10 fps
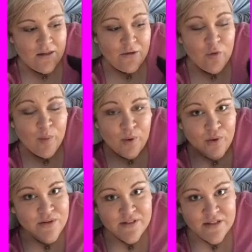the
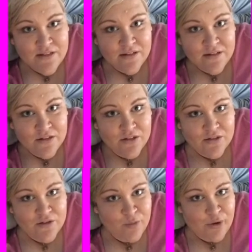report says that the toe
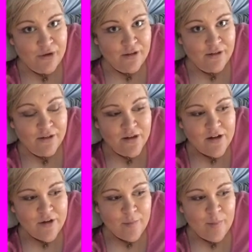is not broken,
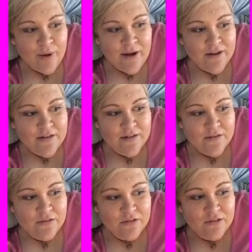but
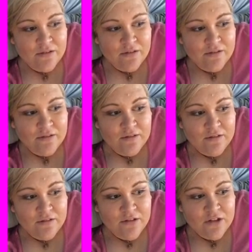
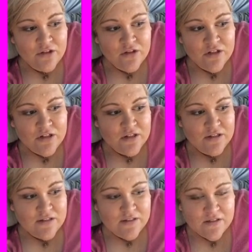the
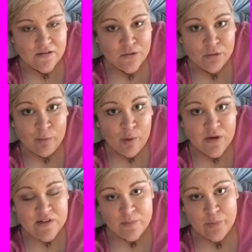doctor says that the
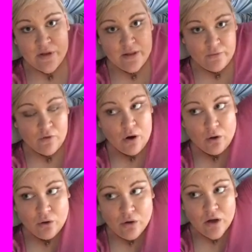report is completely
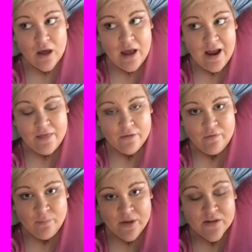wrong,
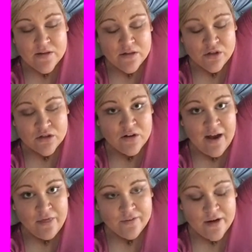and because the doctor
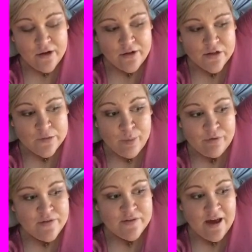and the radiologist
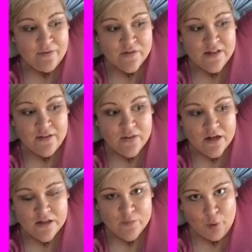both have said
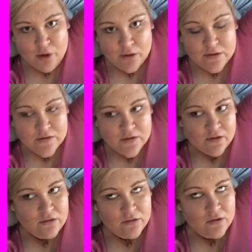that it's broken.
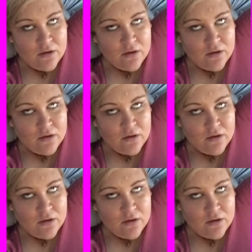So